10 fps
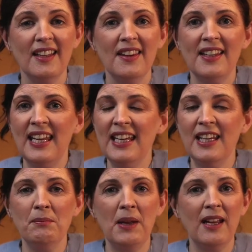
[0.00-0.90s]
that he
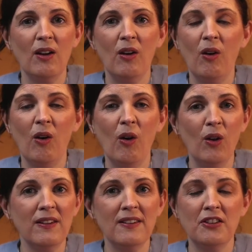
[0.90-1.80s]
can make
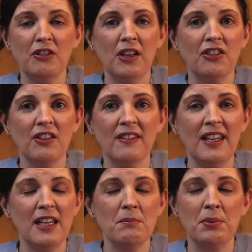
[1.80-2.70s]
all situations,
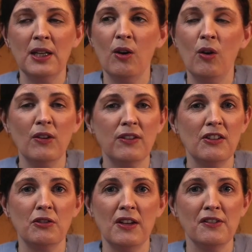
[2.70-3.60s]
he can bring all
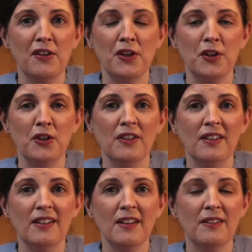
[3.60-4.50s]
situations to the good.
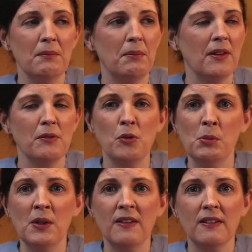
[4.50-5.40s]
It's
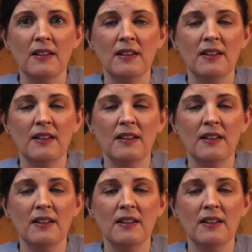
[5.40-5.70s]
Romans.